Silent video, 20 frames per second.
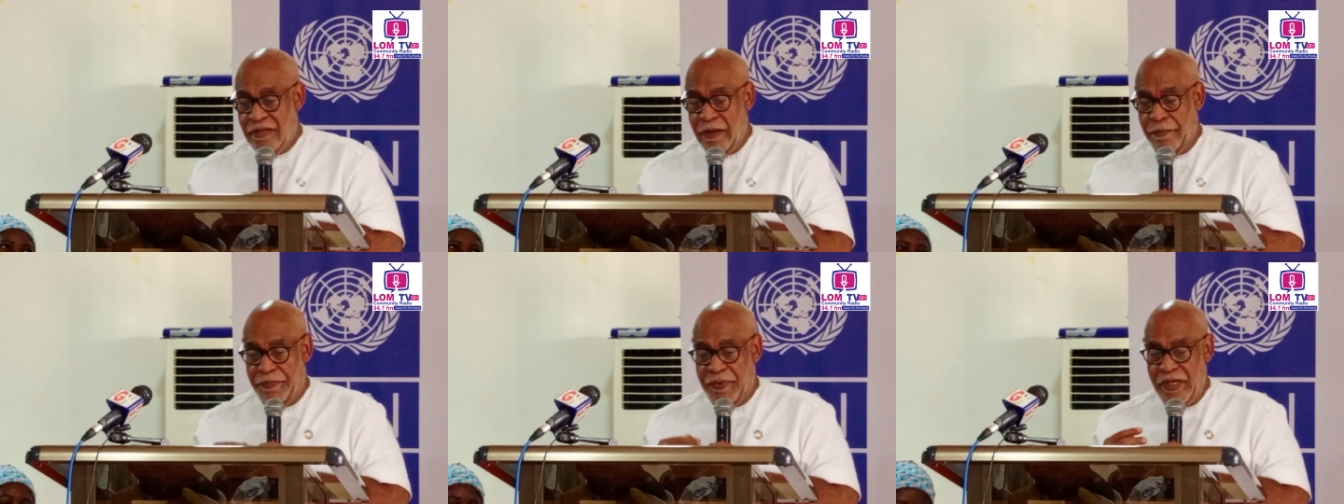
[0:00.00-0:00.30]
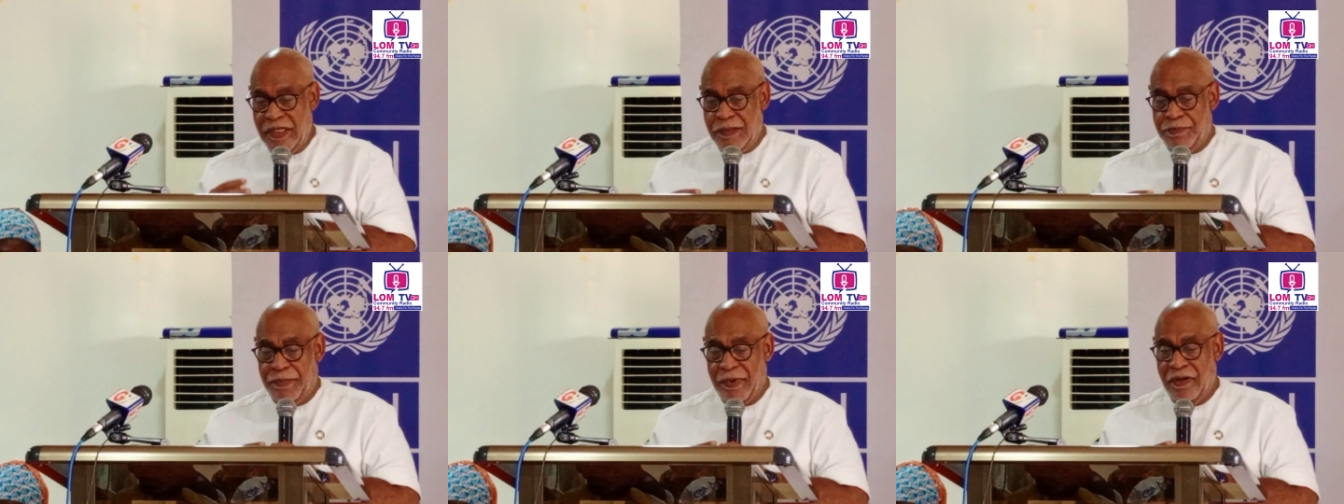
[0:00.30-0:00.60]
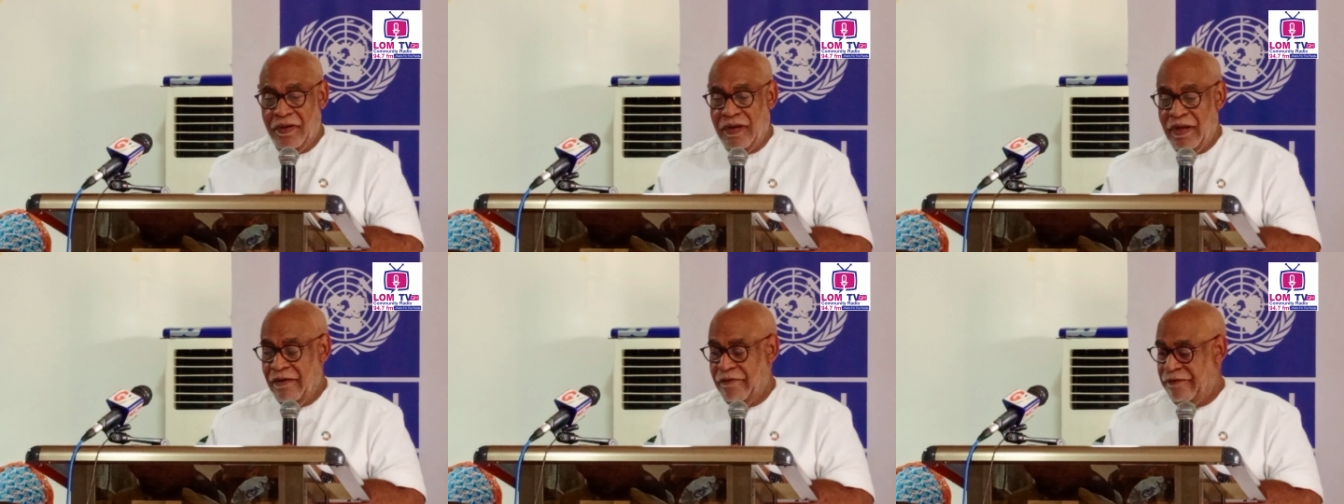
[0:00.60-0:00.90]
the Peace
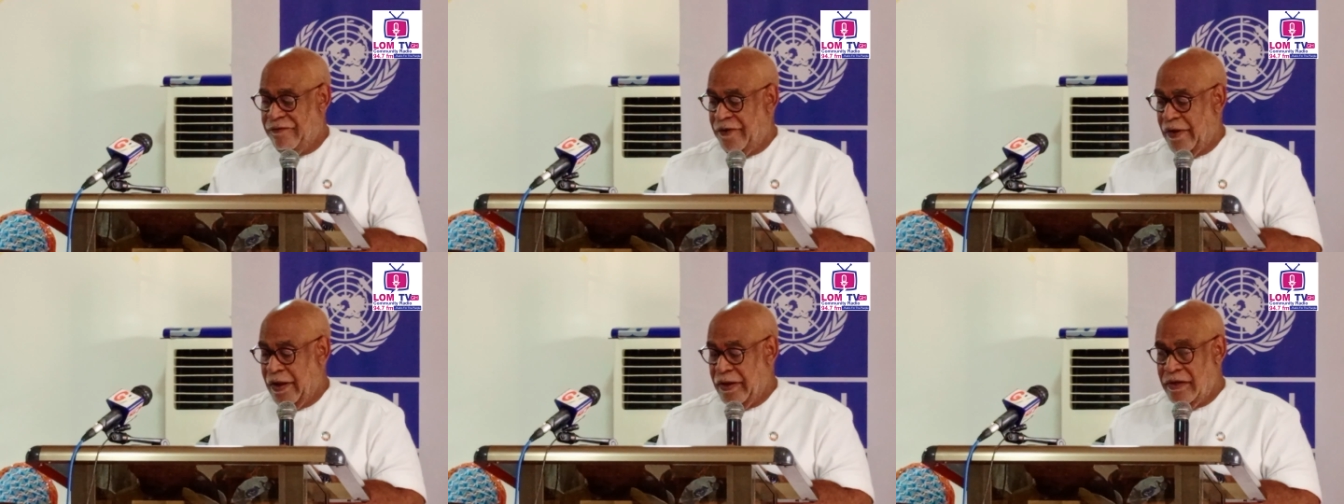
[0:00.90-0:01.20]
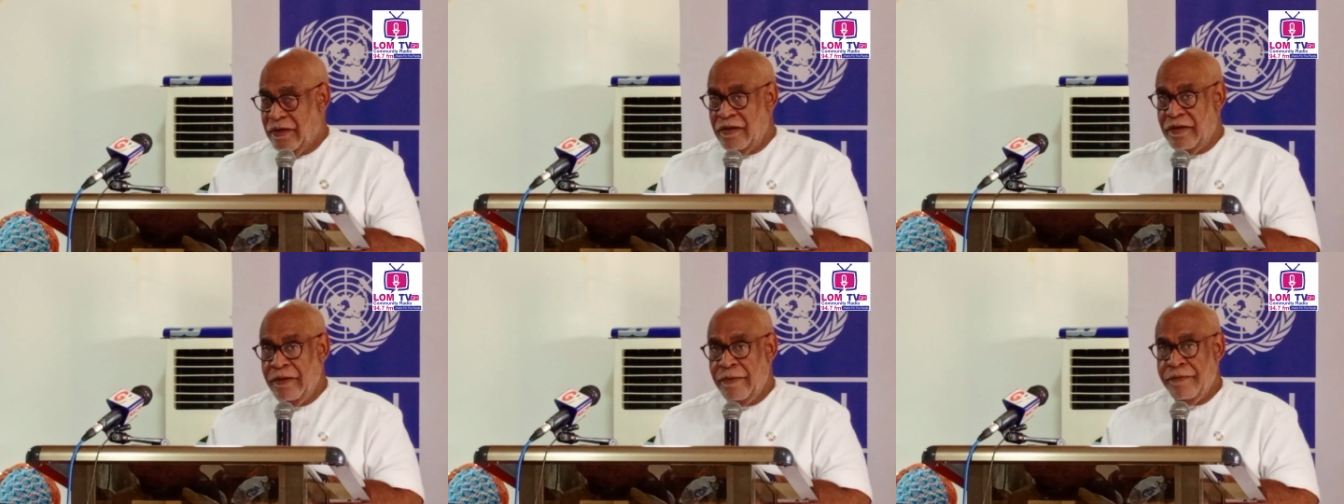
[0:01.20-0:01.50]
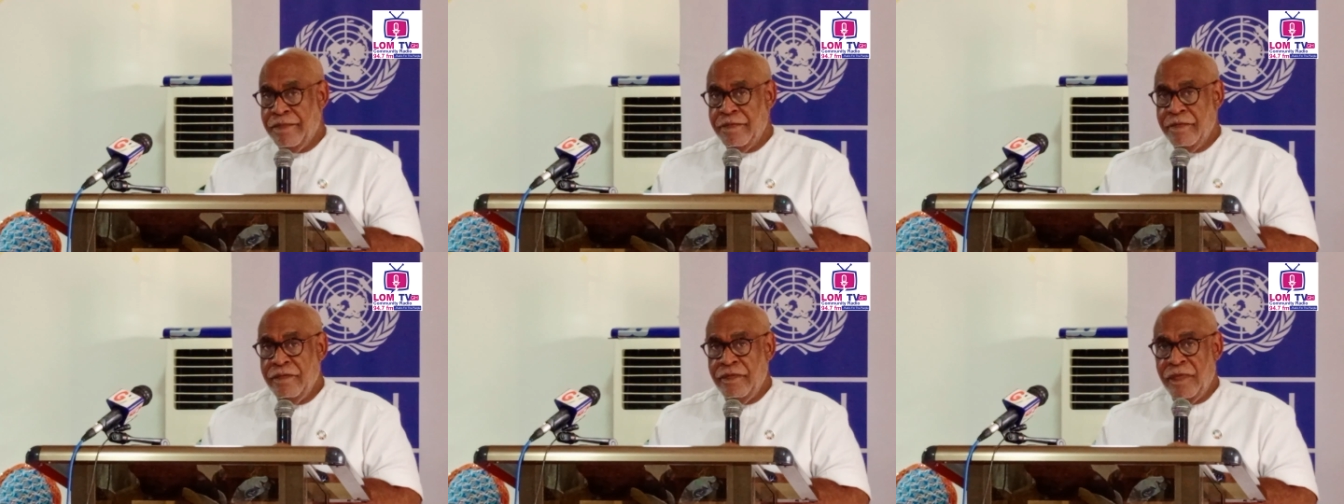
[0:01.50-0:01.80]
Building Fund,
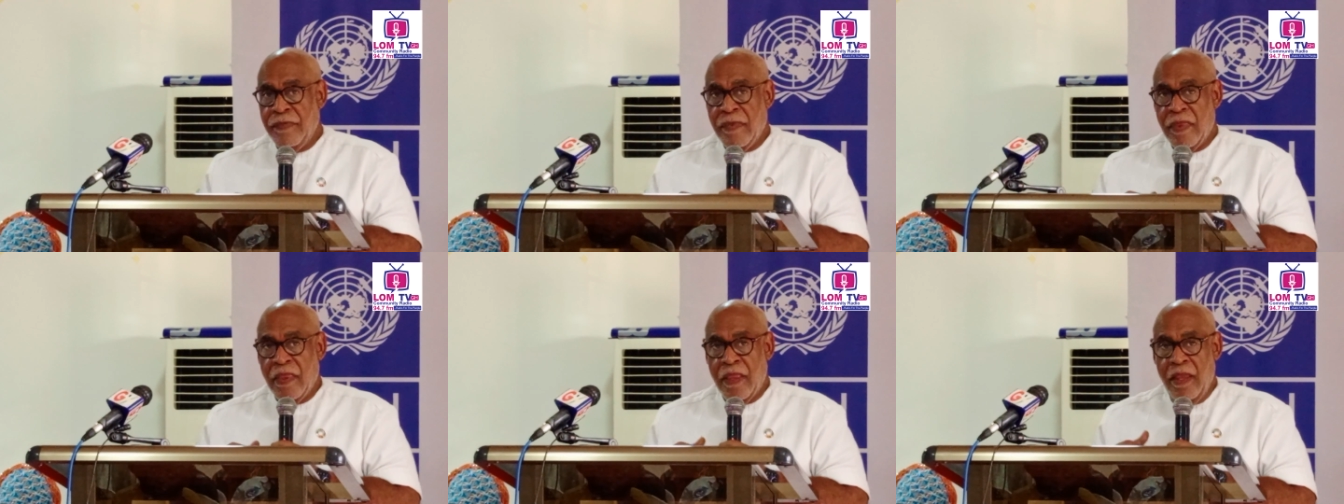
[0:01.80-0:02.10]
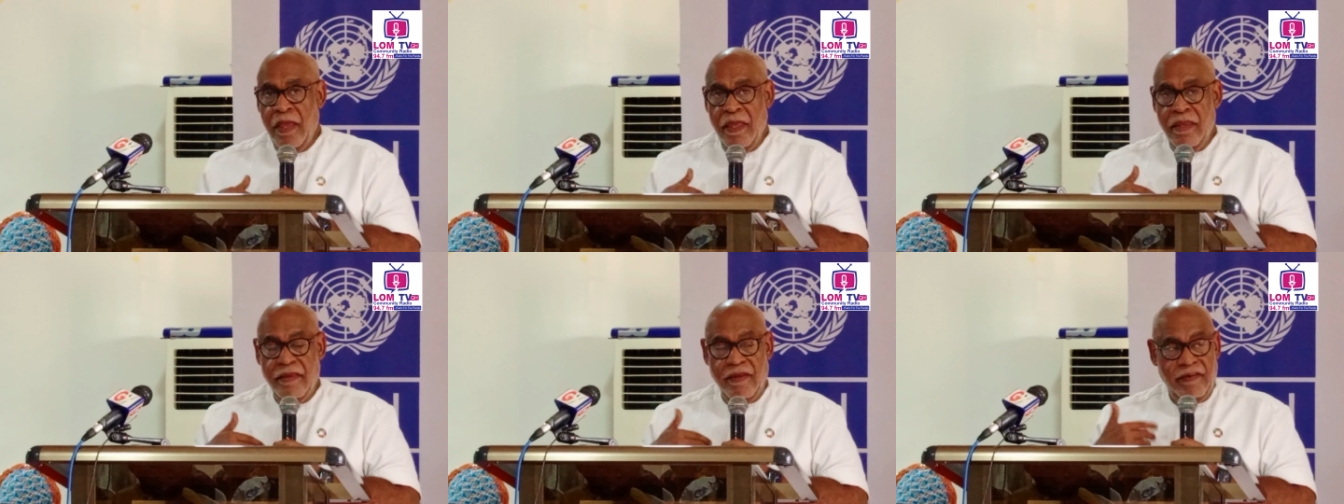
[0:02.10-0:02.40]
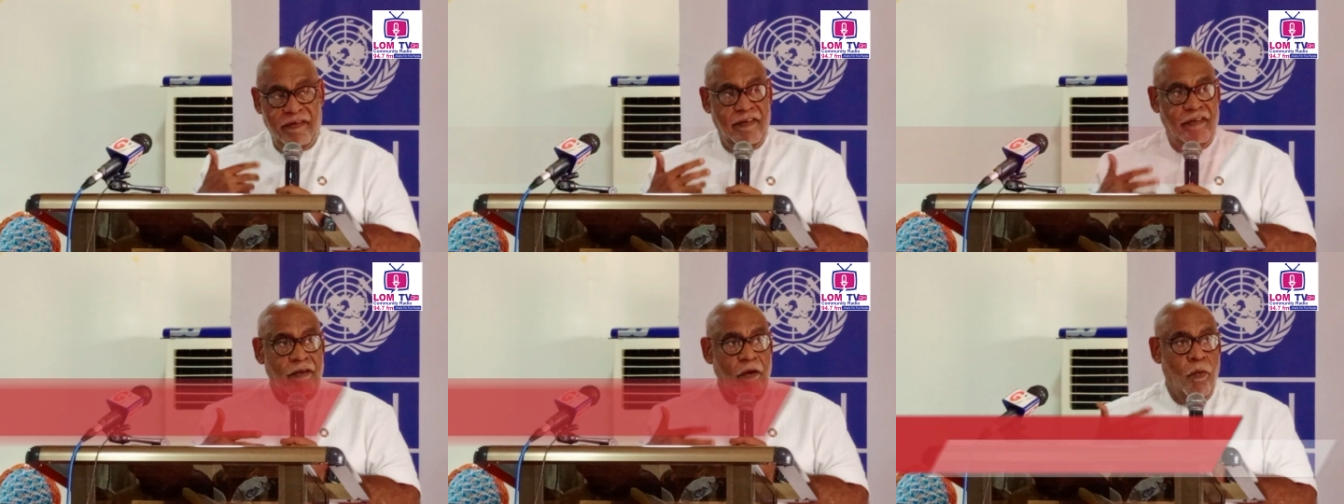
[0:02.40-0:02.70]

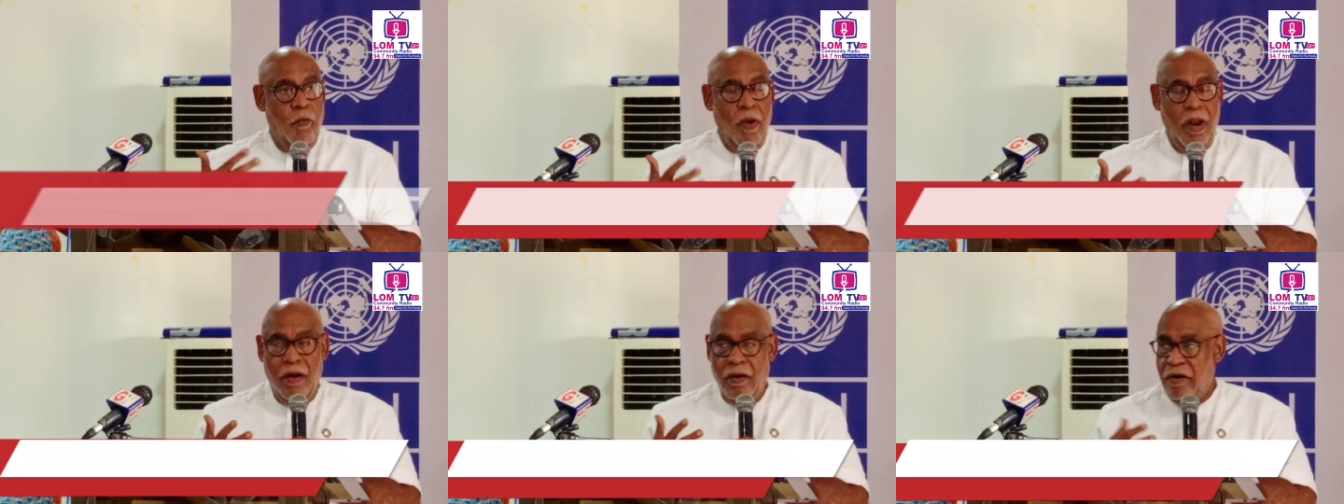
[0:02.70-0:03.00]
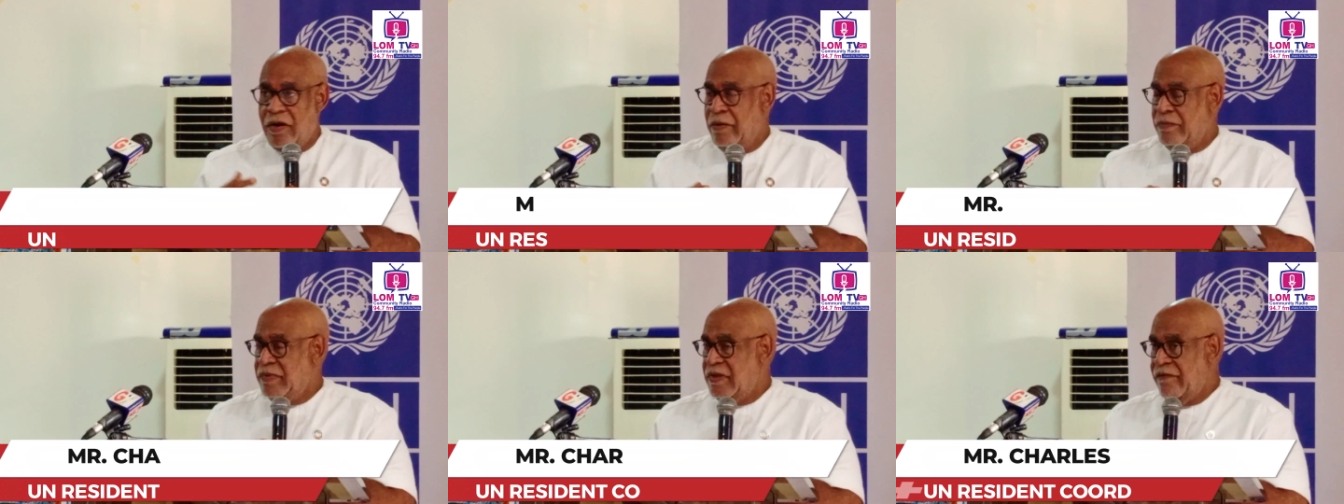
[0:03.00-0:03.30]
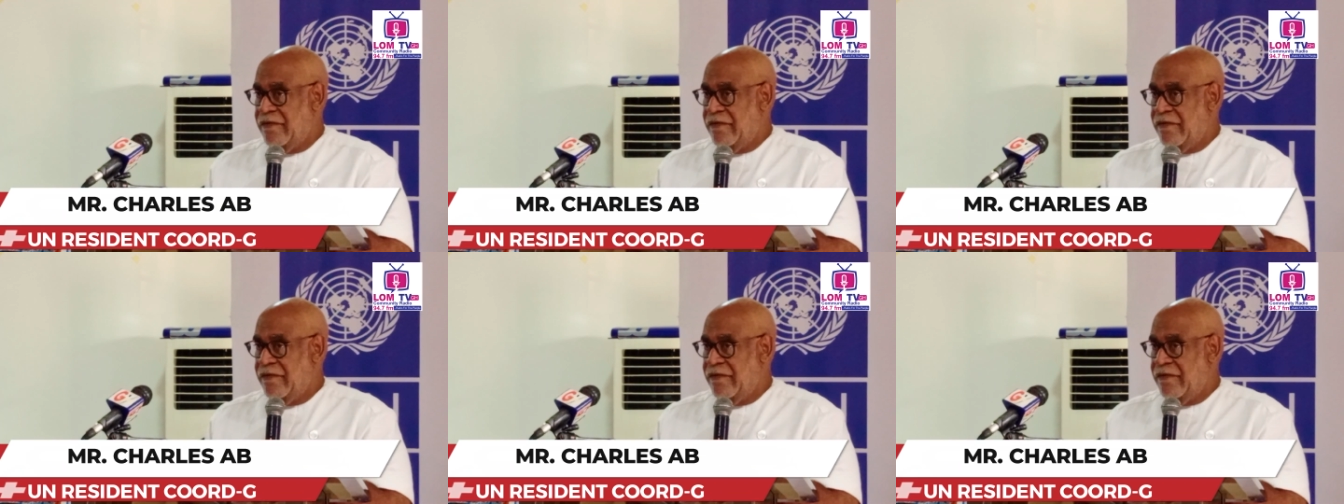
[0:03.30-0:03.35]
this is a welcome